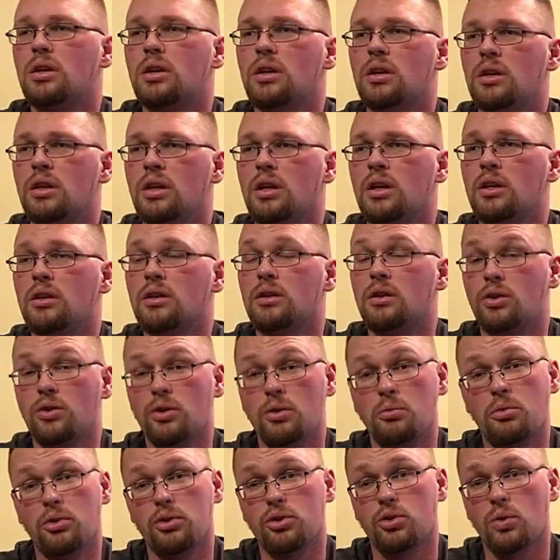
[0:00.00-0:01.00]
And then
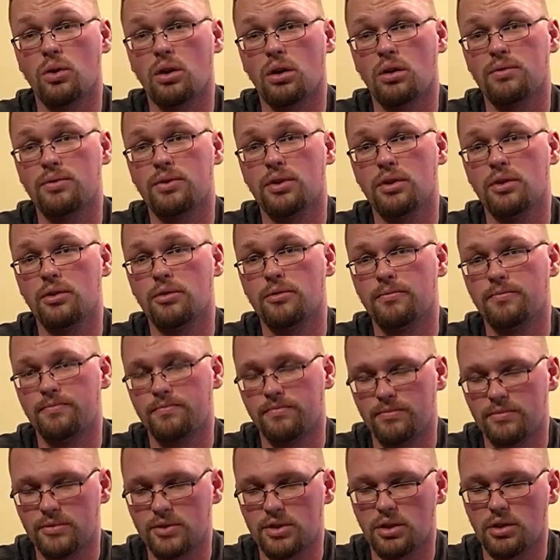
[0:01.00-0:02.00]
Tullamore 12 too.
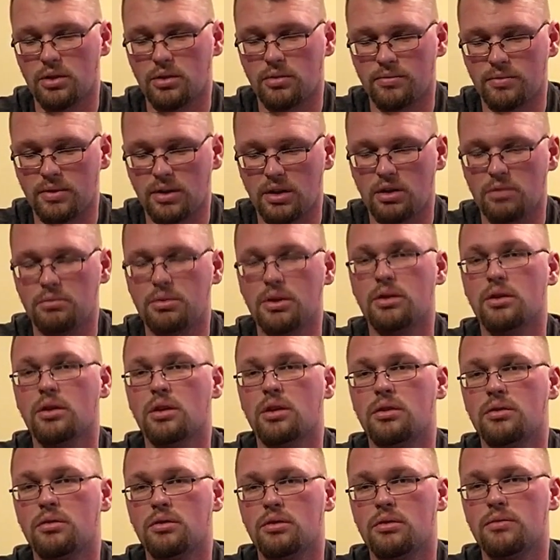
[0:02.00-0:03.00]
So that'll be
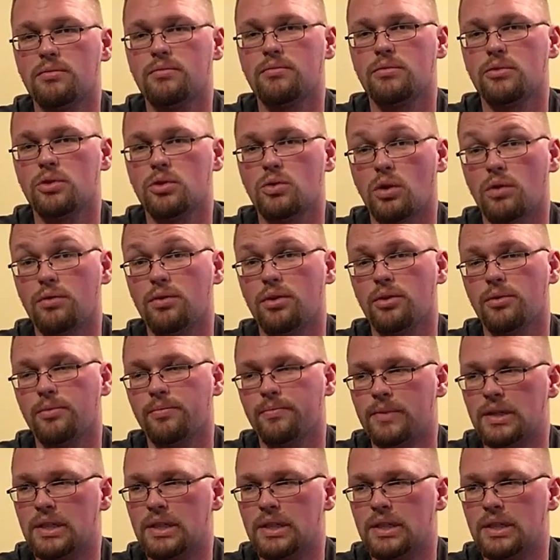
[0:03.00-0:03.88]
good. 12-year.